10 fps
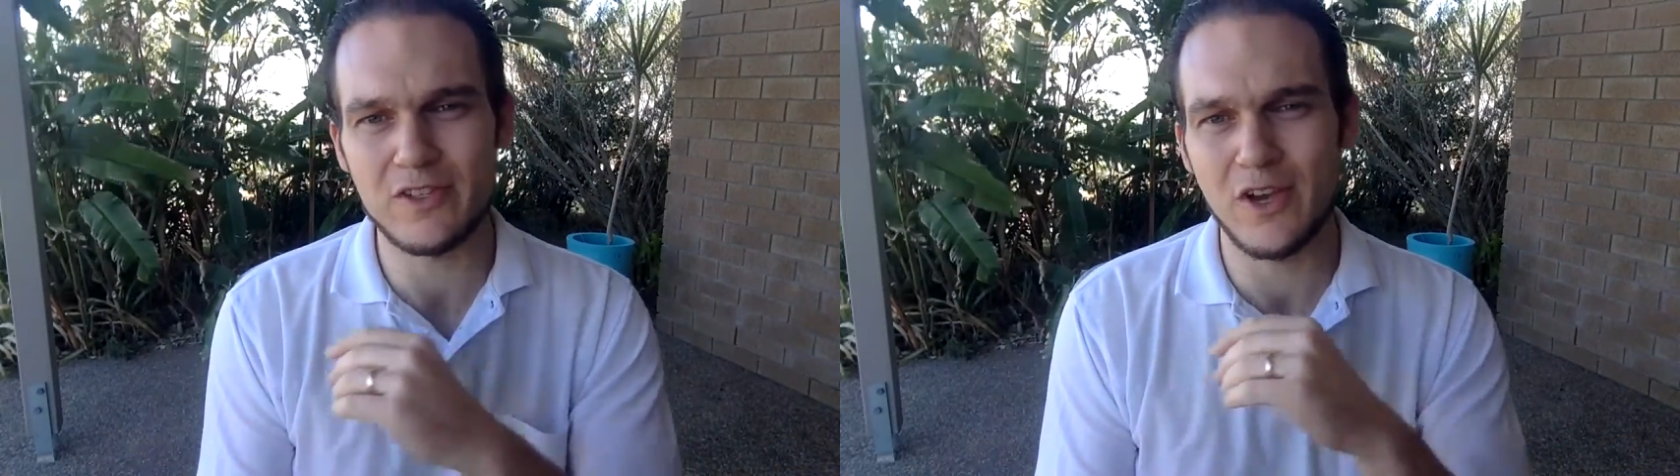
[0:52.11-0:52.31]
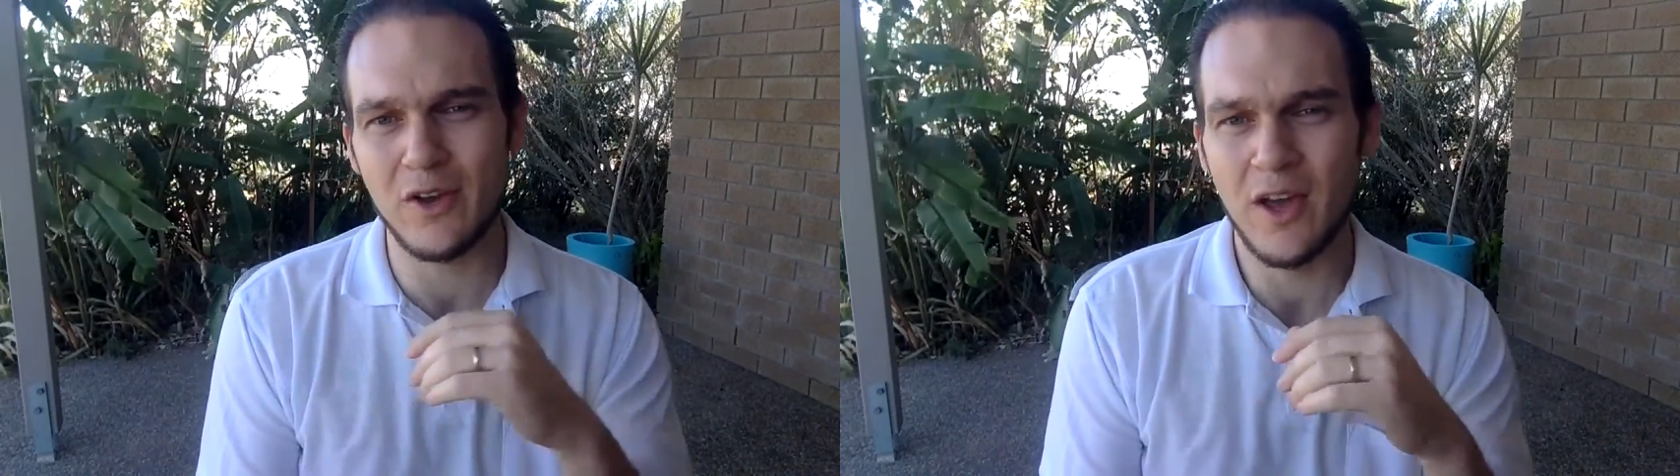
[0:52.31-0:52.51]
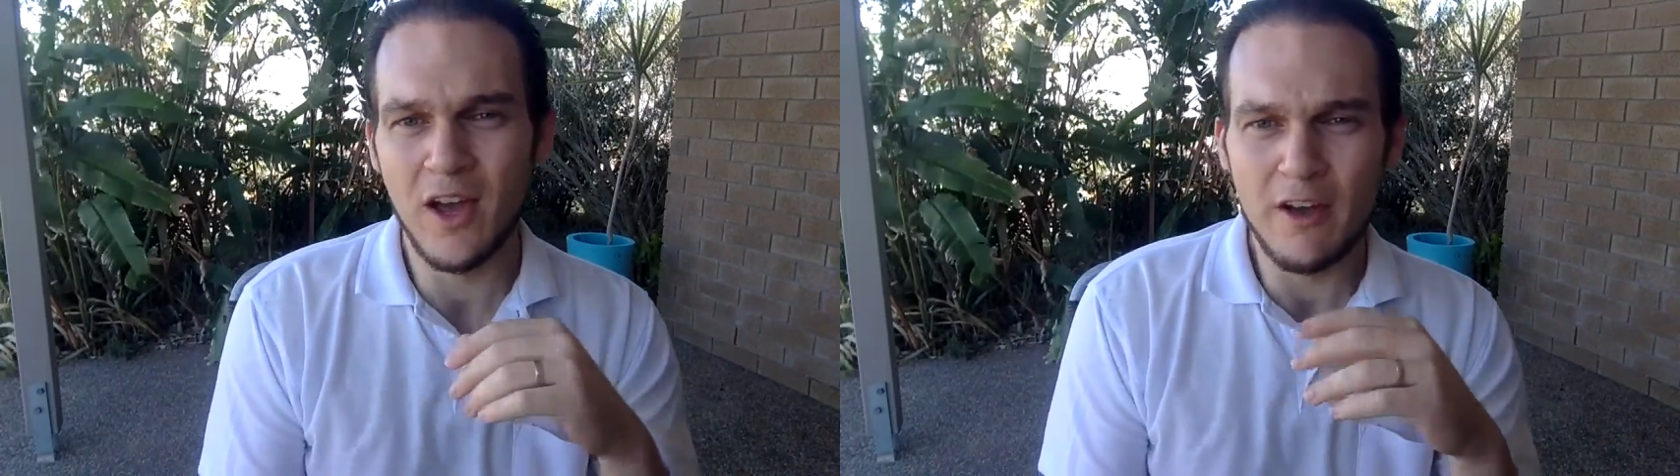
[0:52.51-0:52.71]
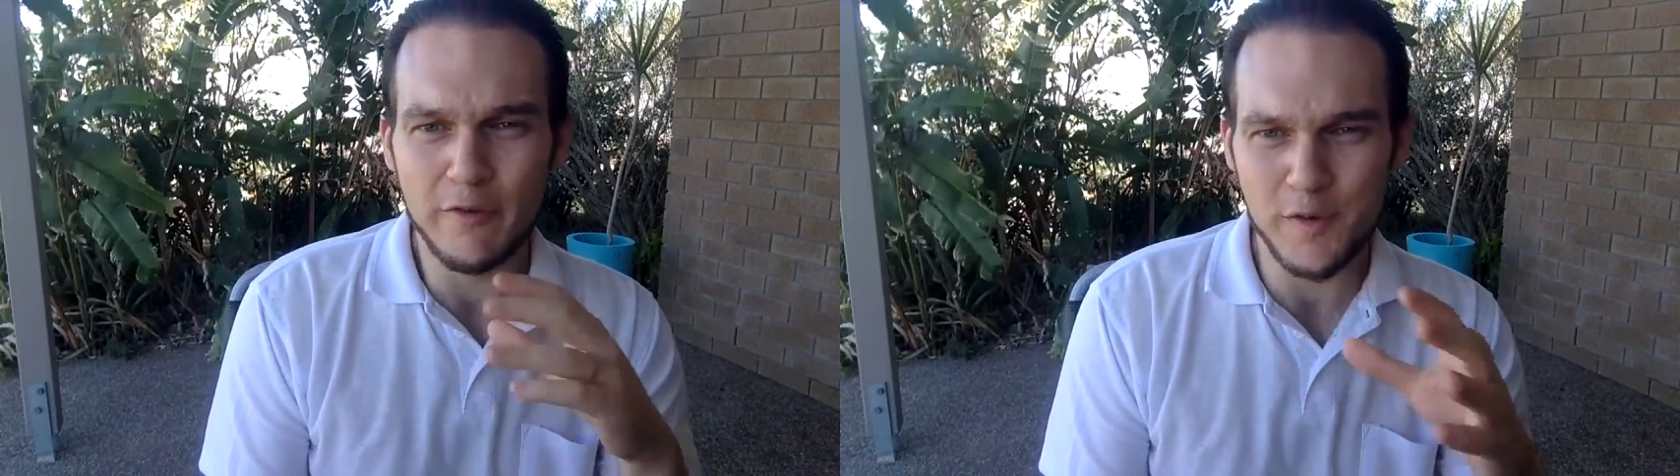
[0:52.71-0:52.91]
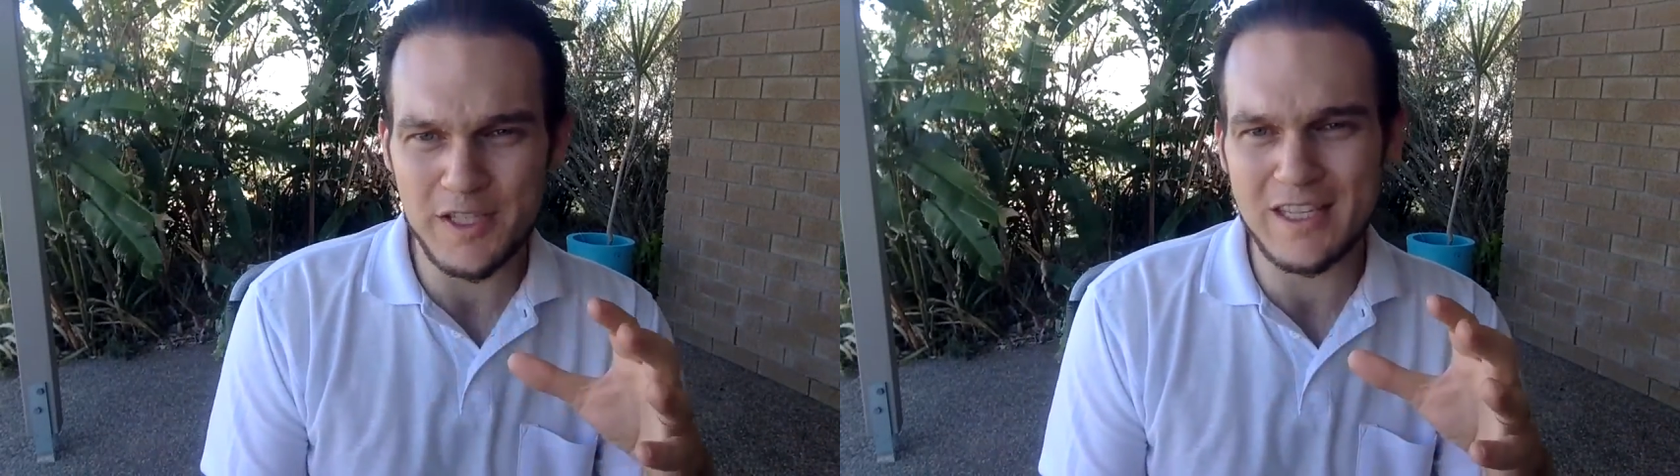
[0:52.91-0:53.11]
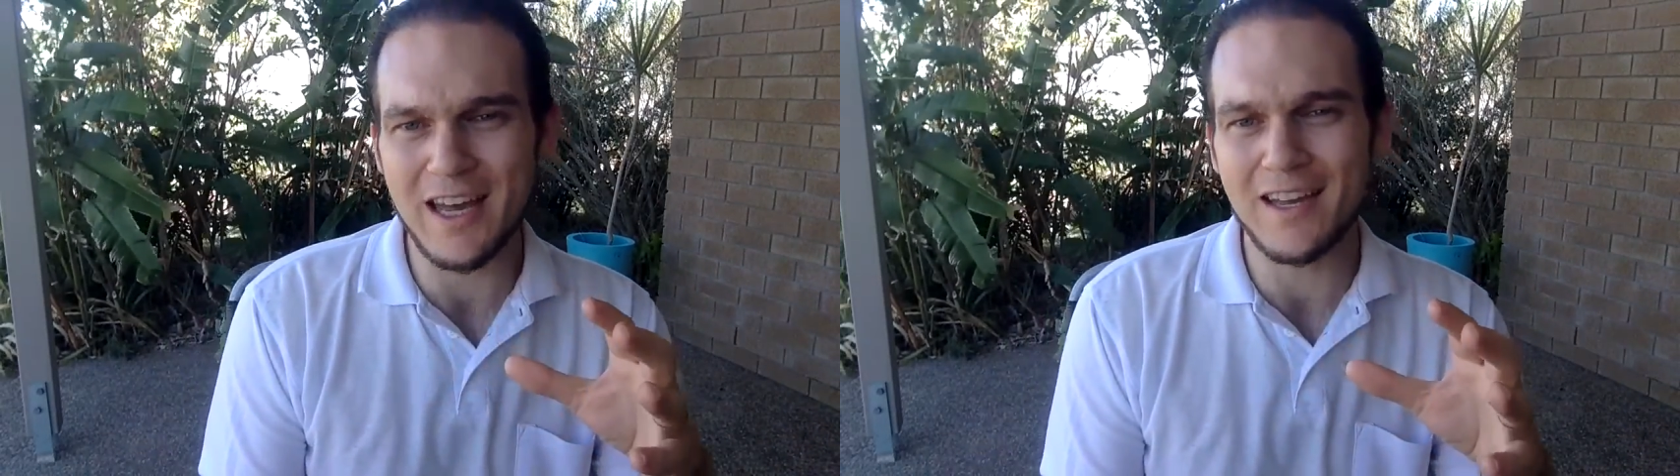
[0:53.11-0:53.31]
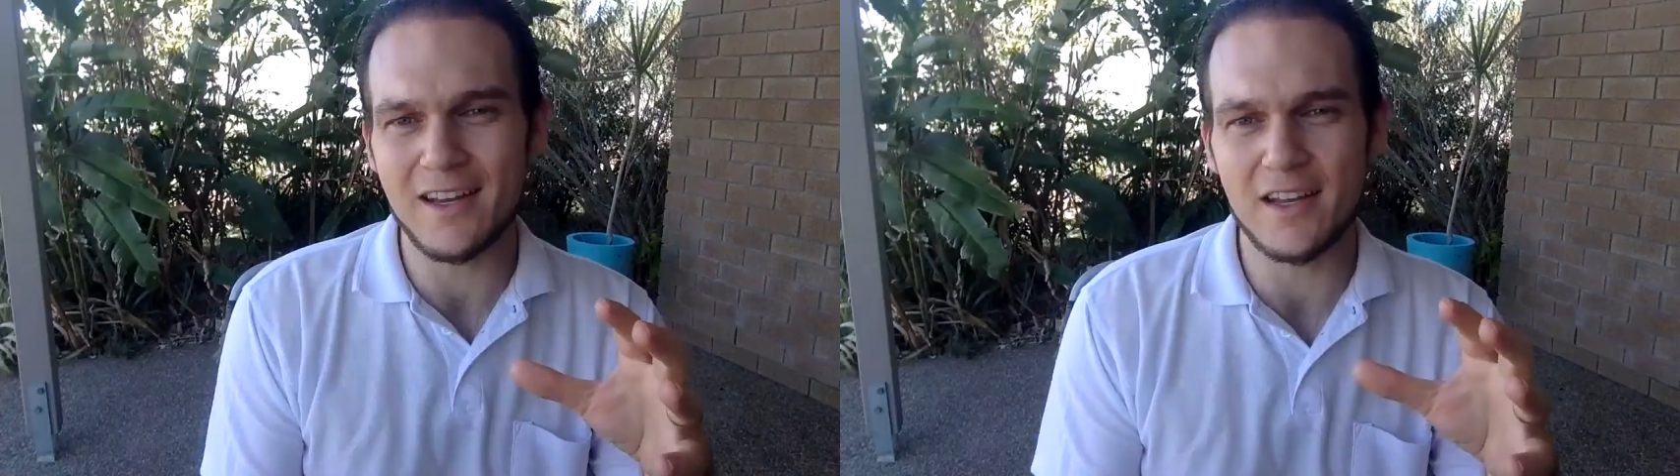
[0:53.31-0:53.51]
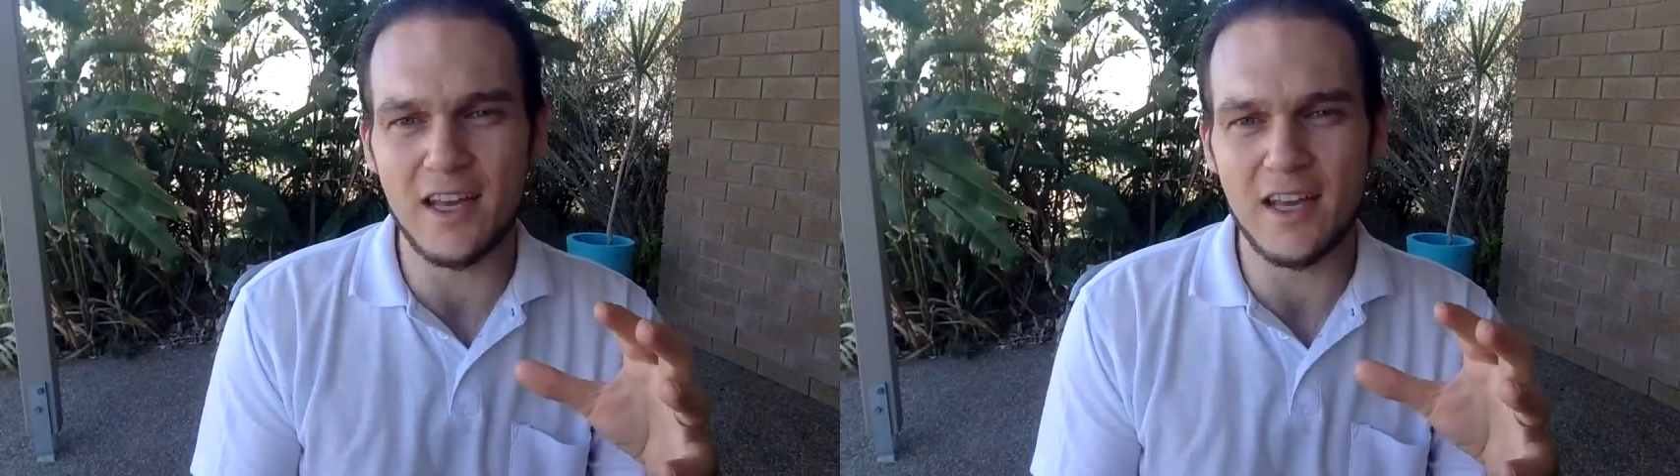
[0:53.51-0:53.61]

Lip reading: So, for a start,